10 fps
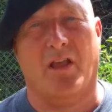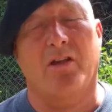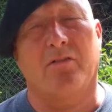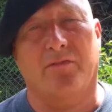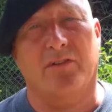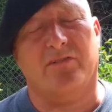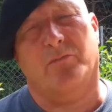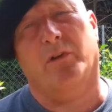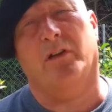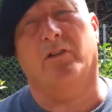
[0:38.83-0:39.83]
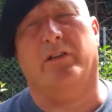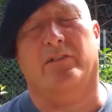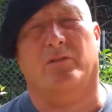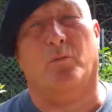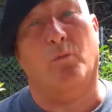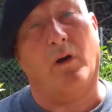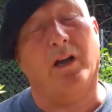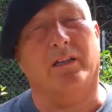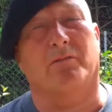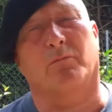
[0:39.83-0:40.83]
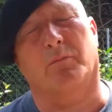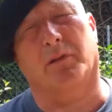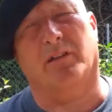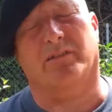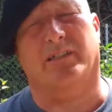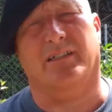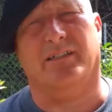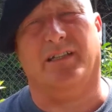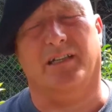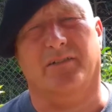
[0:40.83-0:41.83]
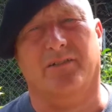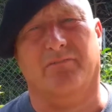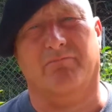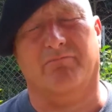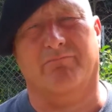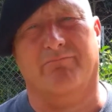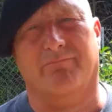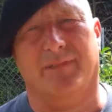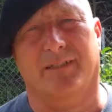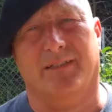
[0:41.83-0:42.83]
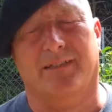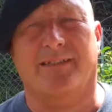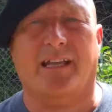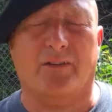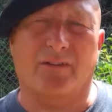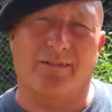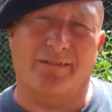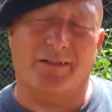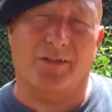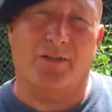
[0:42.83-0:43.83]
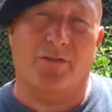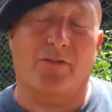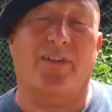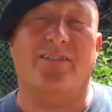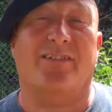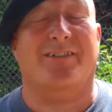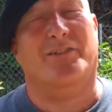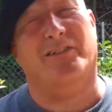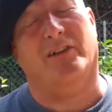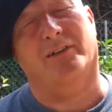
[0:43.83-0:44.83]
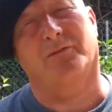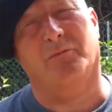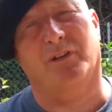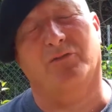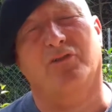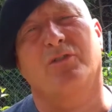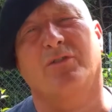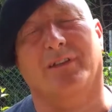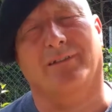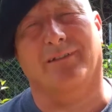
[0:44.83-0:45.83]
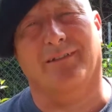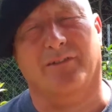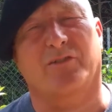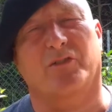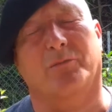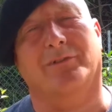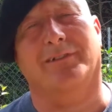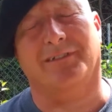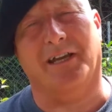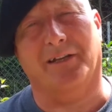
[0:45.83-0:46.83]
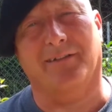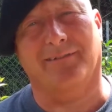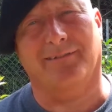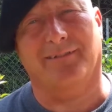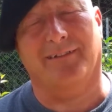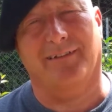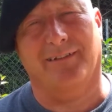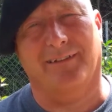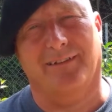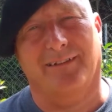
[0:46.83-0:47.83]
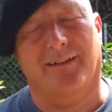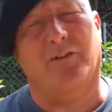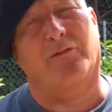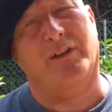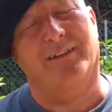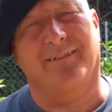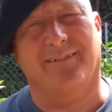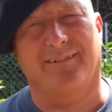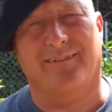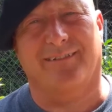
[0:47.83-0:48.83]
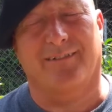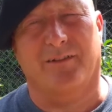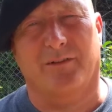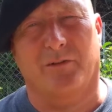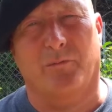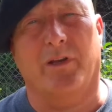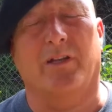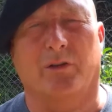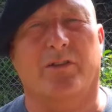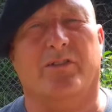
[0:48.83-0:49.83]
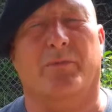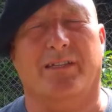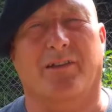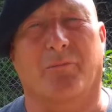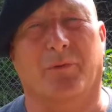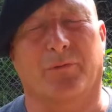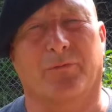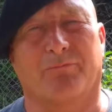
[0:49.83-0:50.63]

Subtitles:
First, we're going to look at why we plant in containers. Second, the things to consider when choosing a suitable container. And three, we can look at some examples.